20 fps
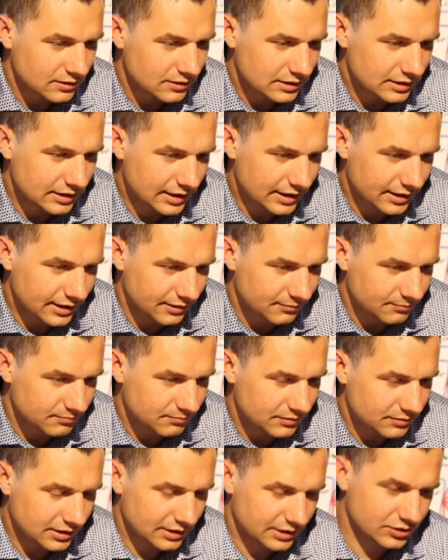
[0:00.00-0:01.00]
Yeah,
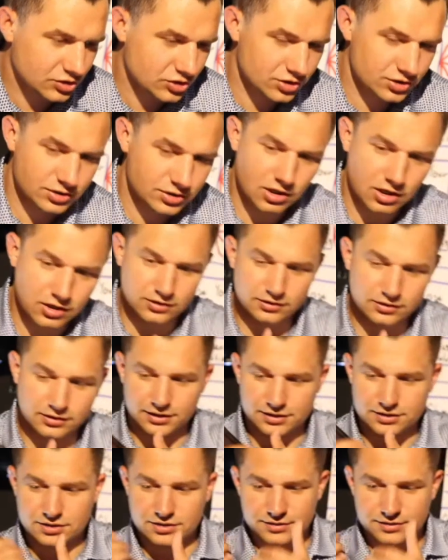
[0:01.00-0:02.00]
and just talk.
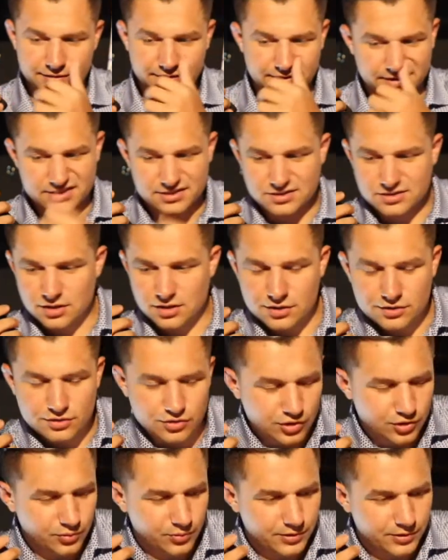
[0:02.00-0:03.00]
Let's talk
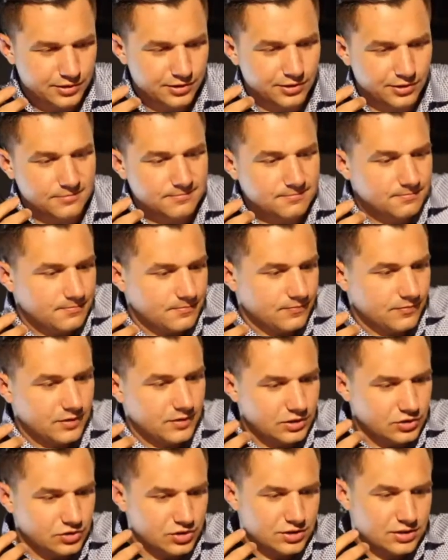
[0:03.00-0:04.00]
through it with her,
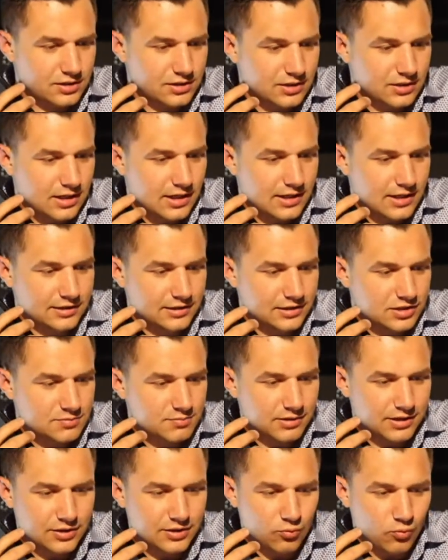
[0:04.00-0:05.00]
and just kind of
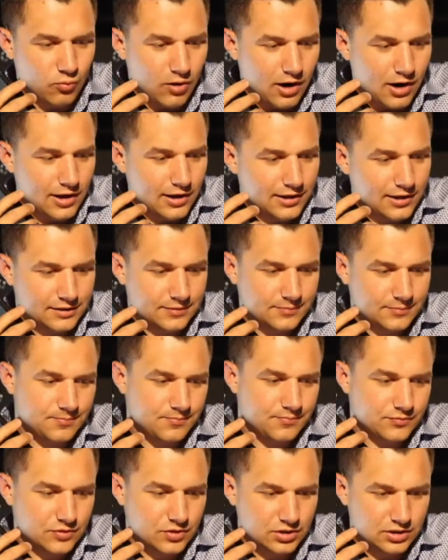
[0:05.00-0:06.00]
explain why
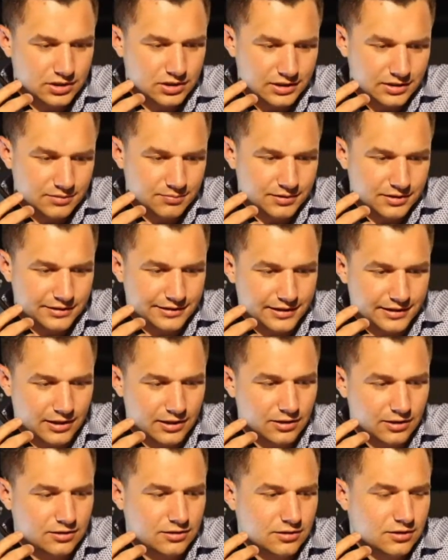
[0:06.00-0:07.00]
you need to be there,